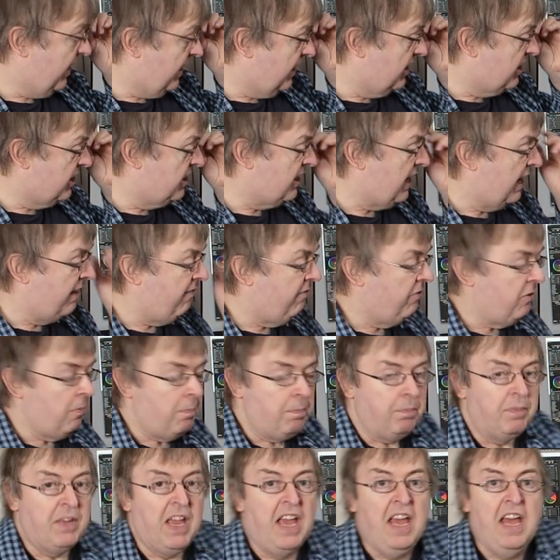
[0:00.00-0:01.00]
I could save
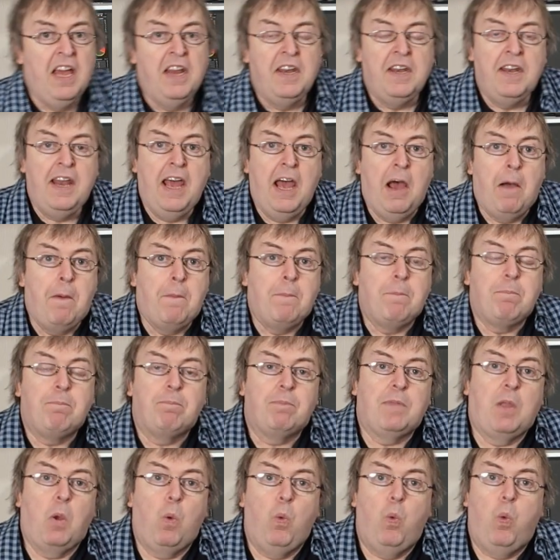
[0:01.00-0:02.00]
them. Now,
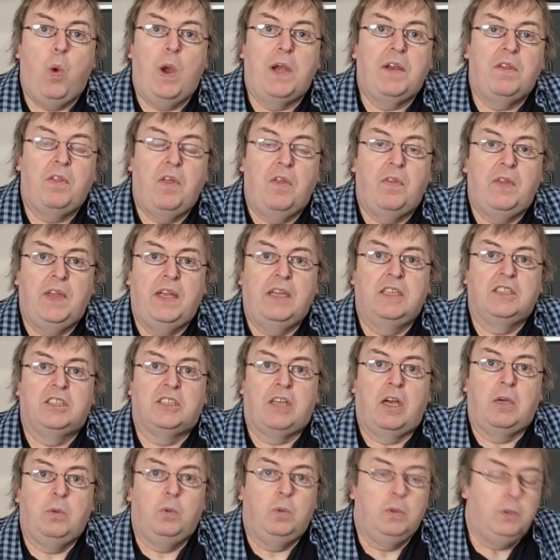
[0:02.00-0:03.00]
one of the
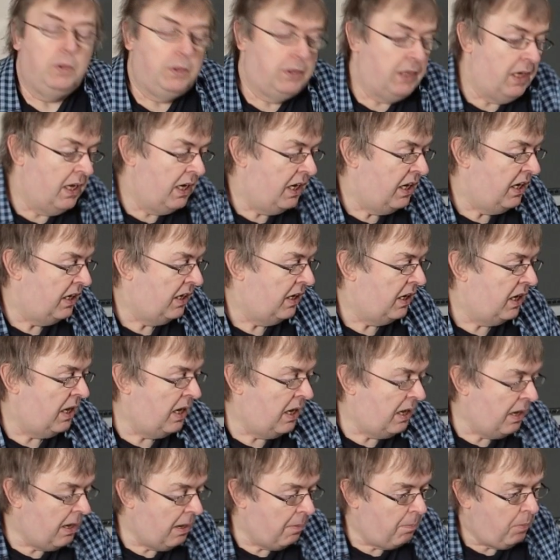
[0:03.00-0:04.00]
things I would
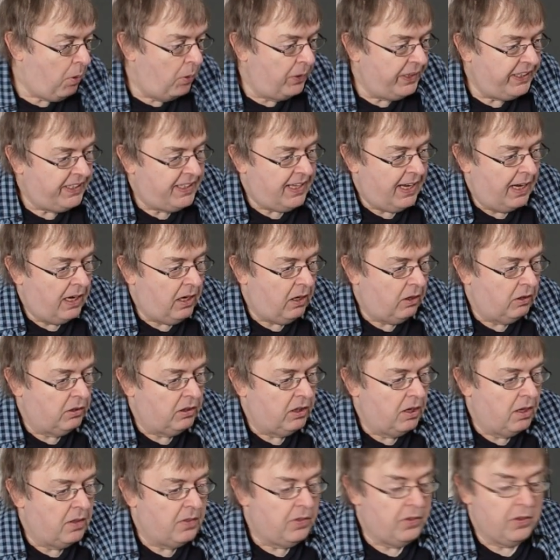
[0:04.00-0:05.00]
point
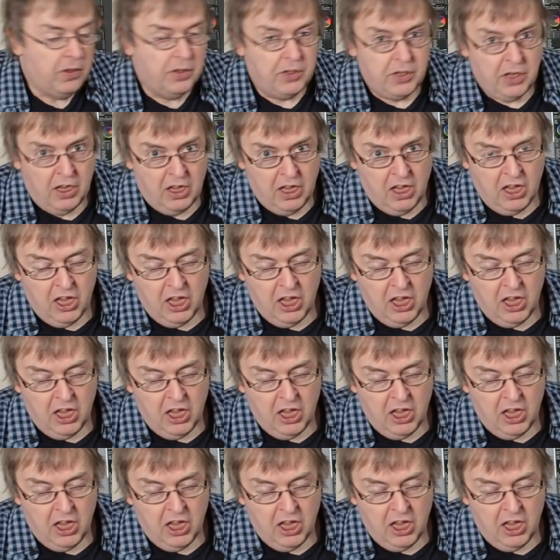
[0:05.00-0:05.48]
out that